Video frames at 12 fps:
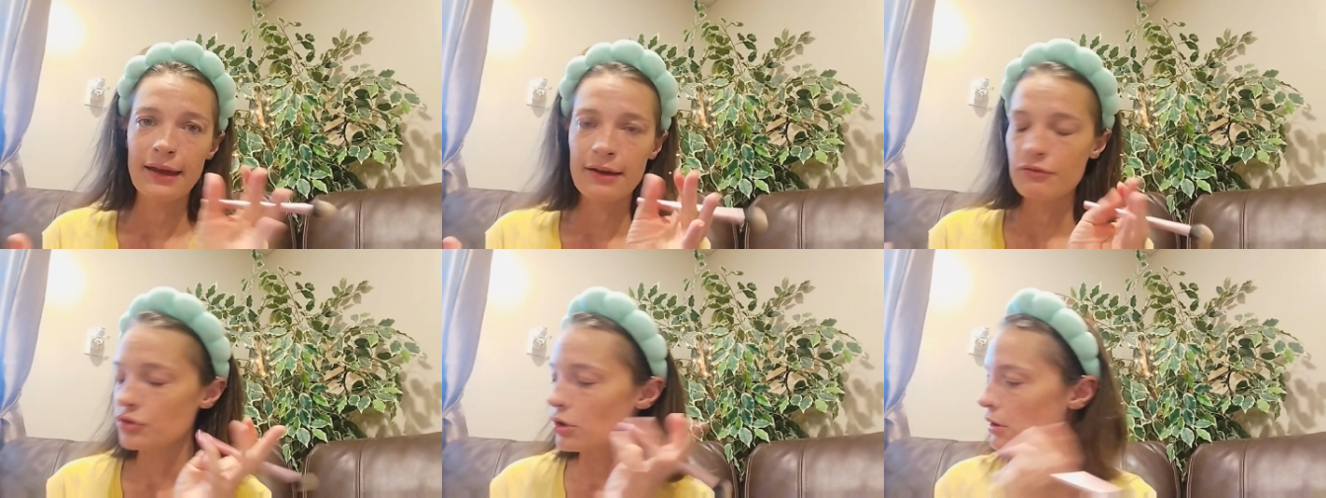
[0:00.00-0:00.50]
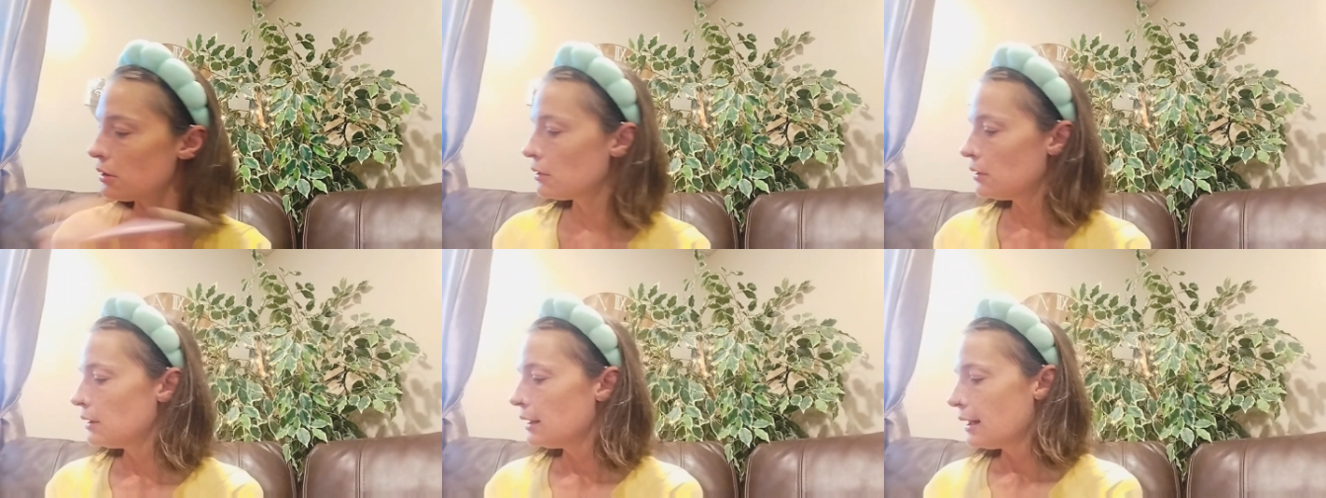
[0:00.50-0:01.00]
after
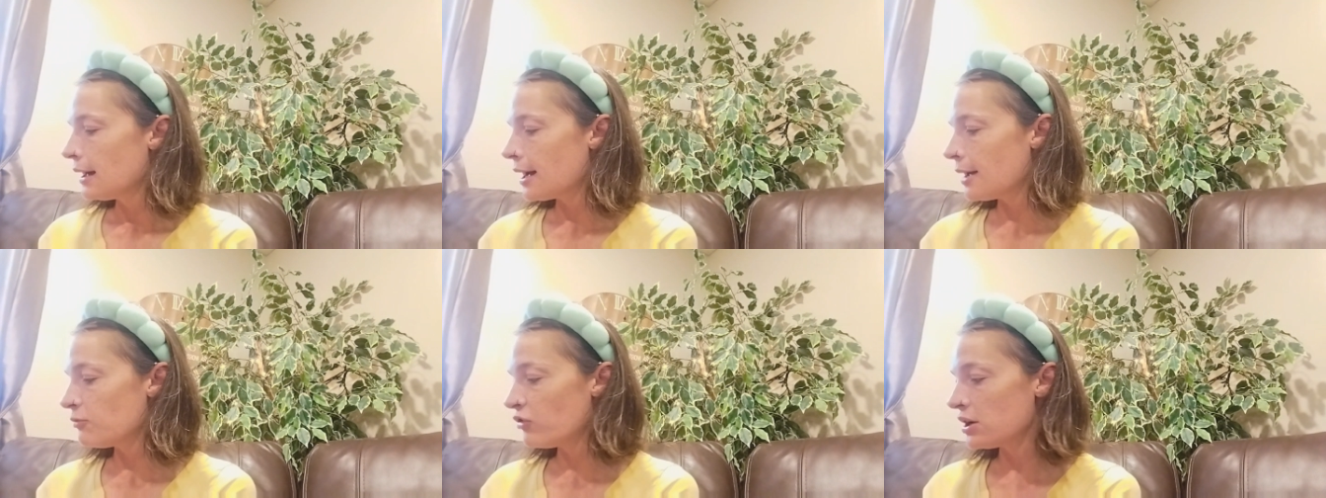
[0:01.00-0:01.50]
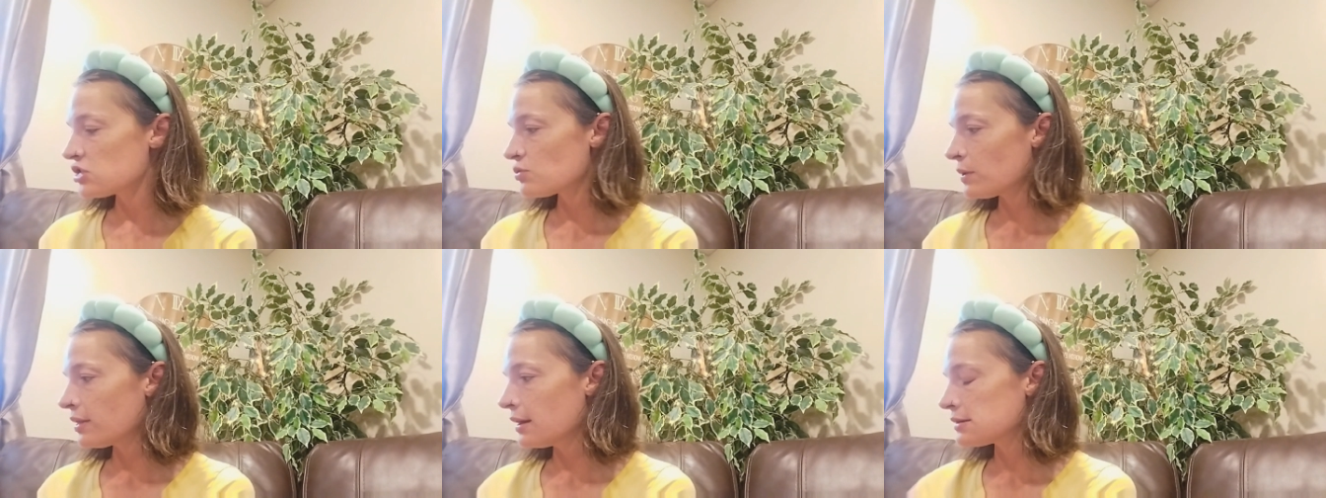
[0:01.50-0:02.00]
I'm finished
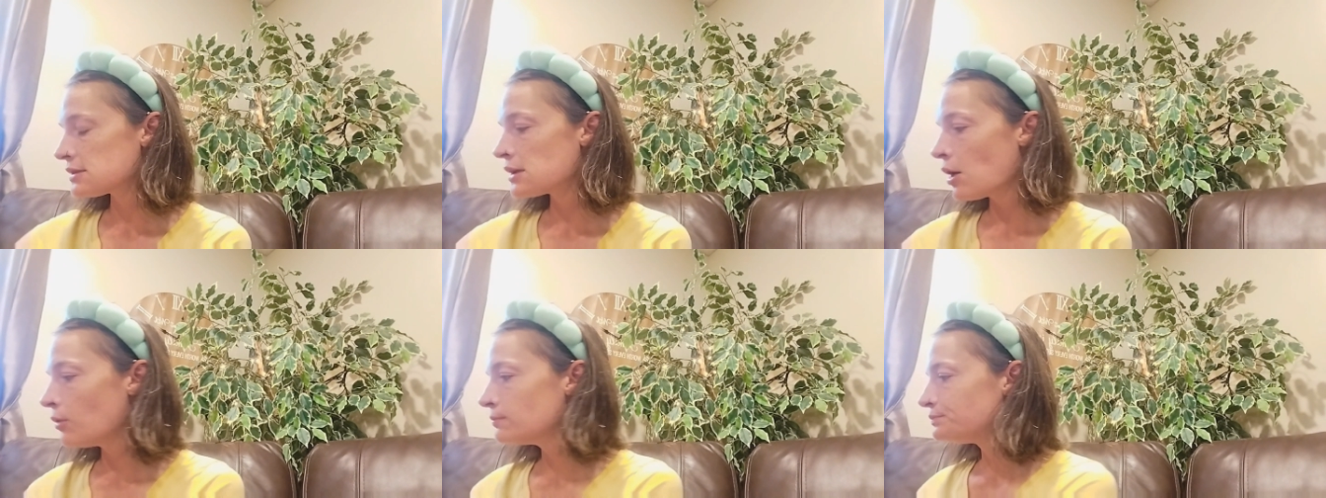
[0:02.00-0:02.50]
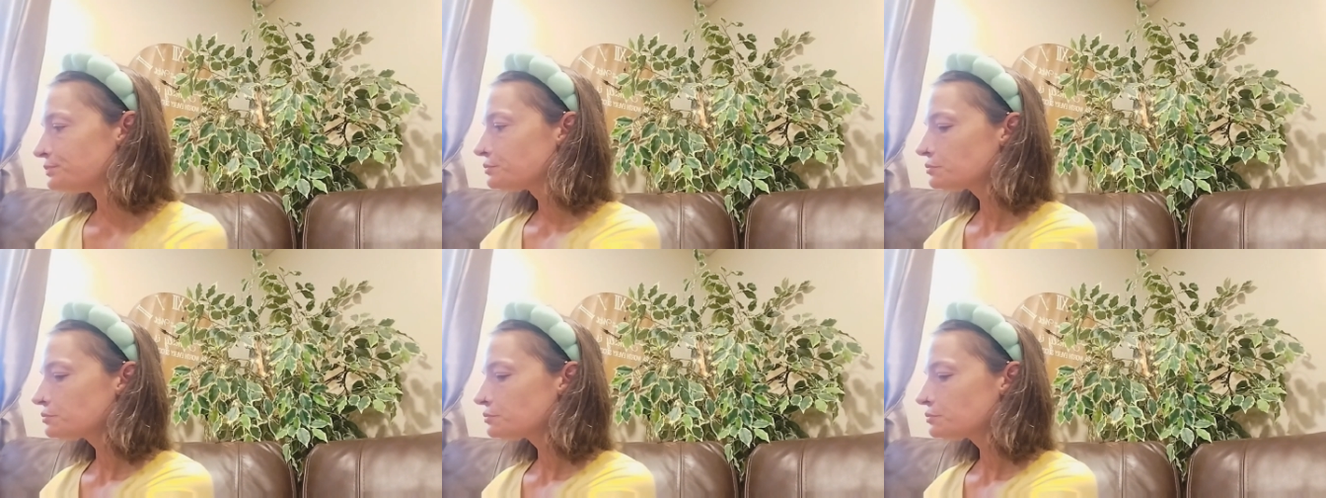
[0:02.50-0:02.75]
with this. So